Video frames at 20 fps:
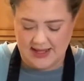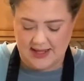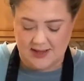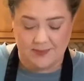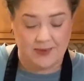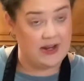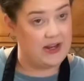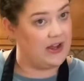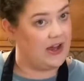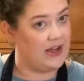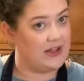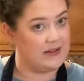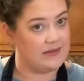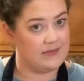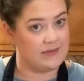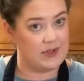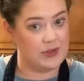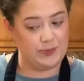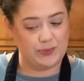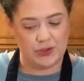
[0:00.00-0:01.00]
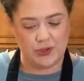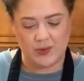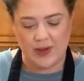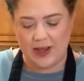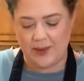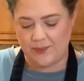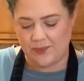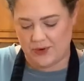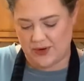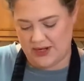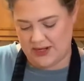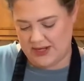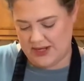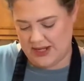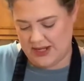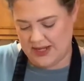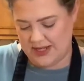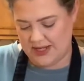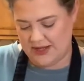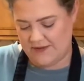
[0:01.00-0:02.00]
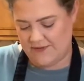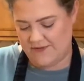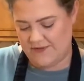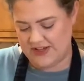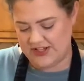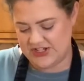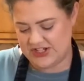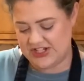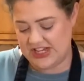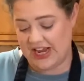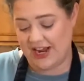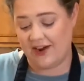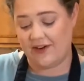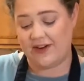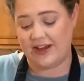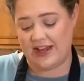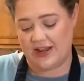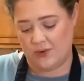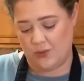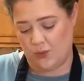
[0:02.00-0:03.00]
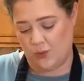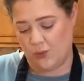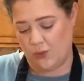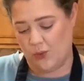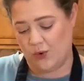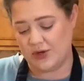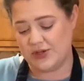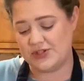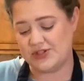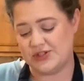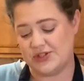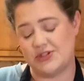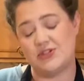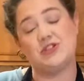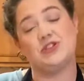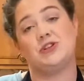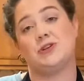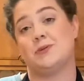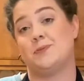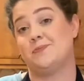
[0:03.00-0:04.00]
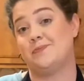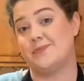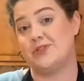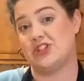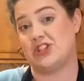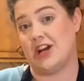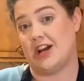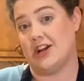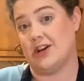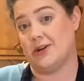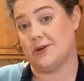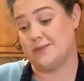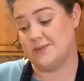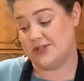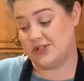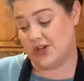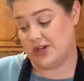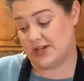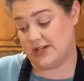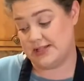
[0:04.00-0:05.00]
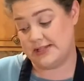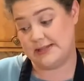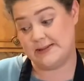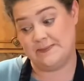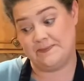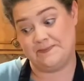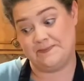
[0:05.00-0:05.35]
but not with Blue Apron. Vegetarian Worcestershire sauce.